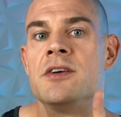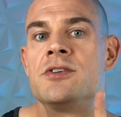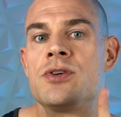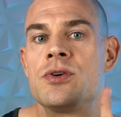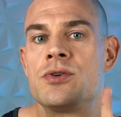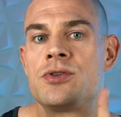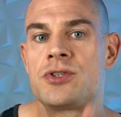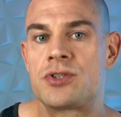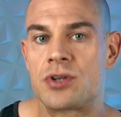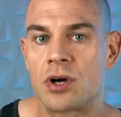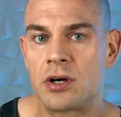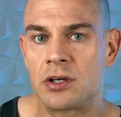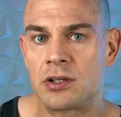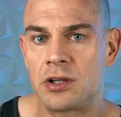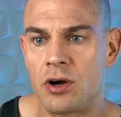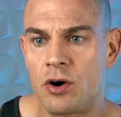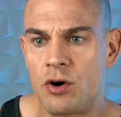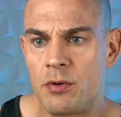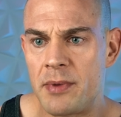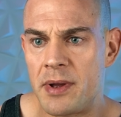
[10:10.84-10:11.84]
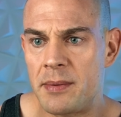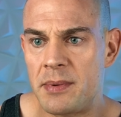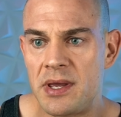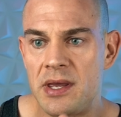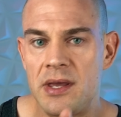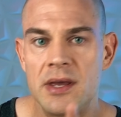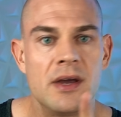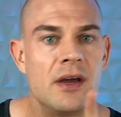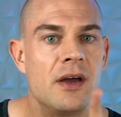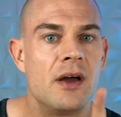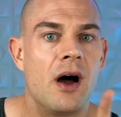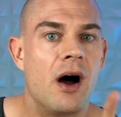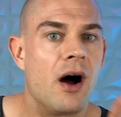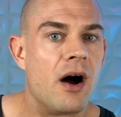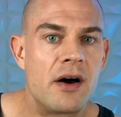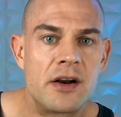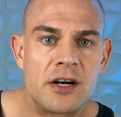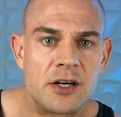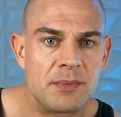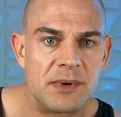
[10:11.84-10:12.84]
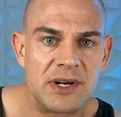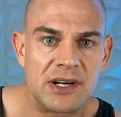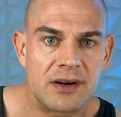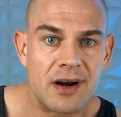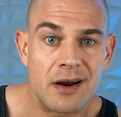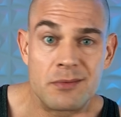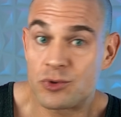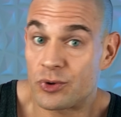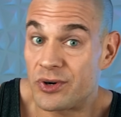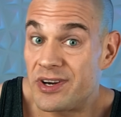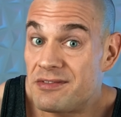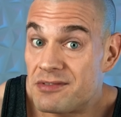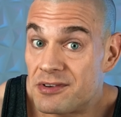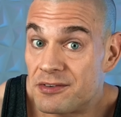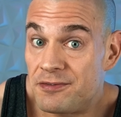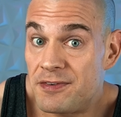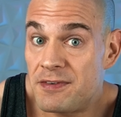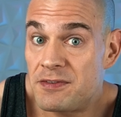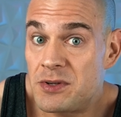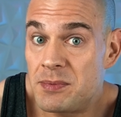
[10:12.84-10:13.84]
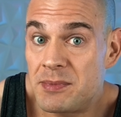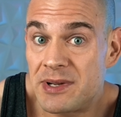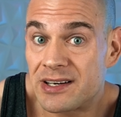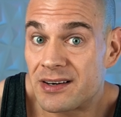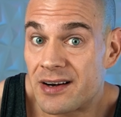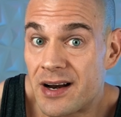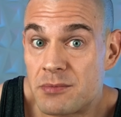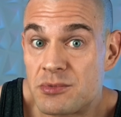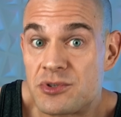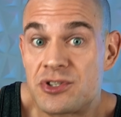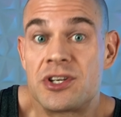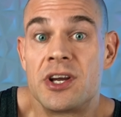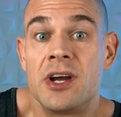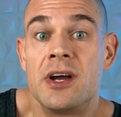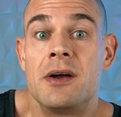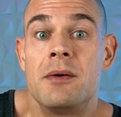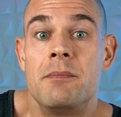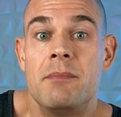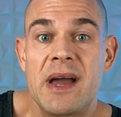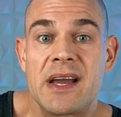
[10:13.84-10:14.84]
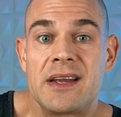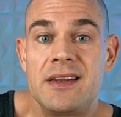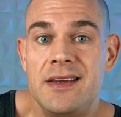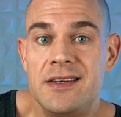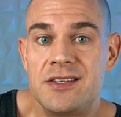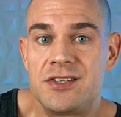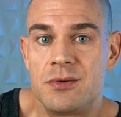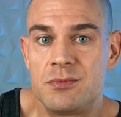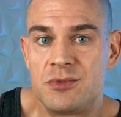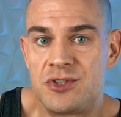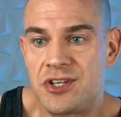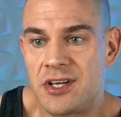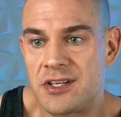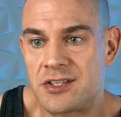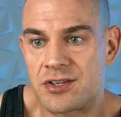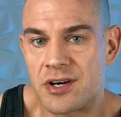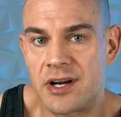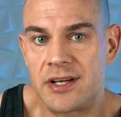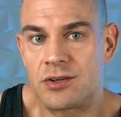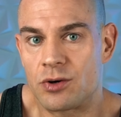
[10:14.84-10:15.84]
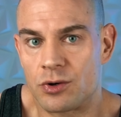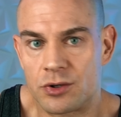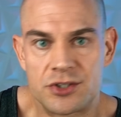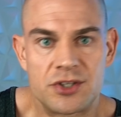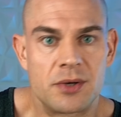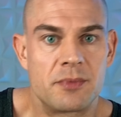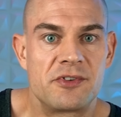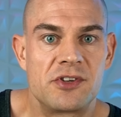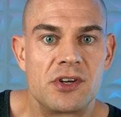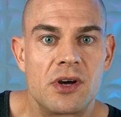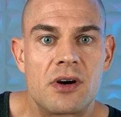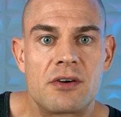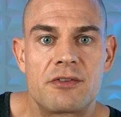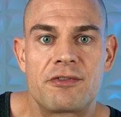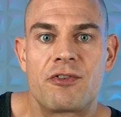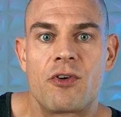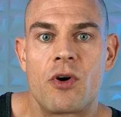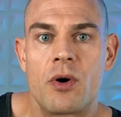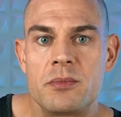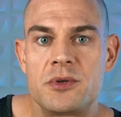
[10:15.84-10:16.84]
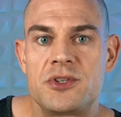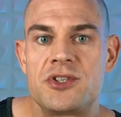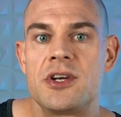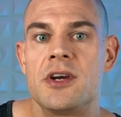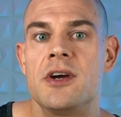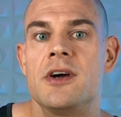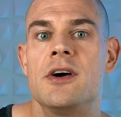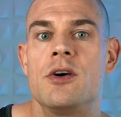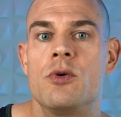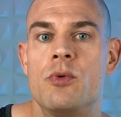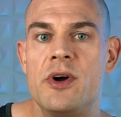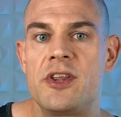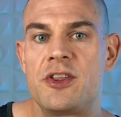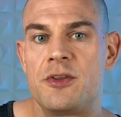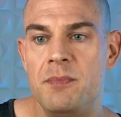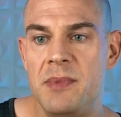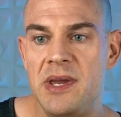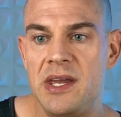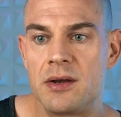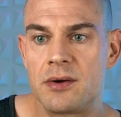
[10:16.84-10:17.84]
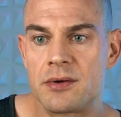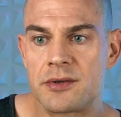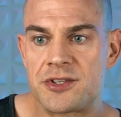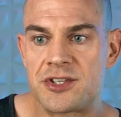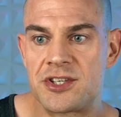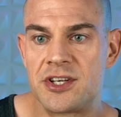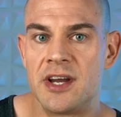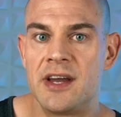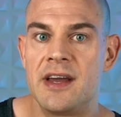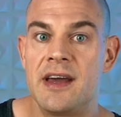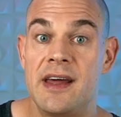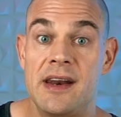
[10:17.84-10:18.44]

So start low, maybe one hundred milligrams or even fifty milligrams magnesium citrate or some of the other forms with meals.